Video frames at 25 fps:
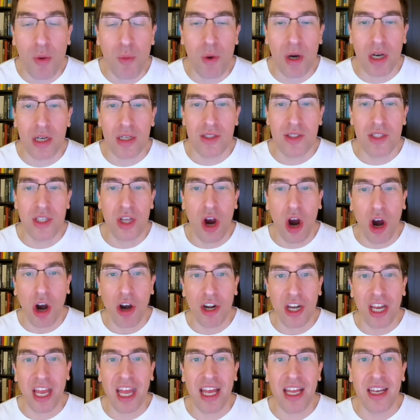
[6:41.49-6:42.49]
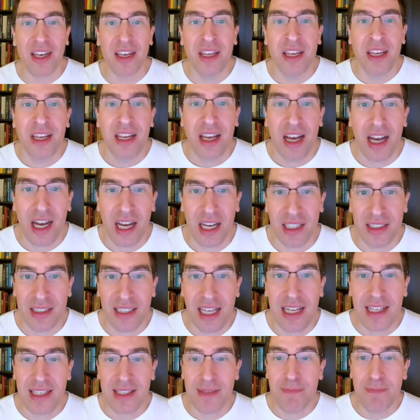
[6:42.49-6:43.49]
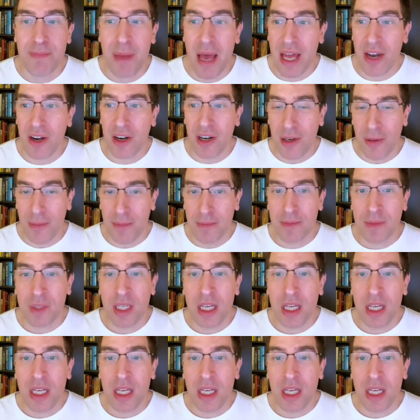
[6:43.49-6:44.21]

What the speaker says: whereas the RNN does better.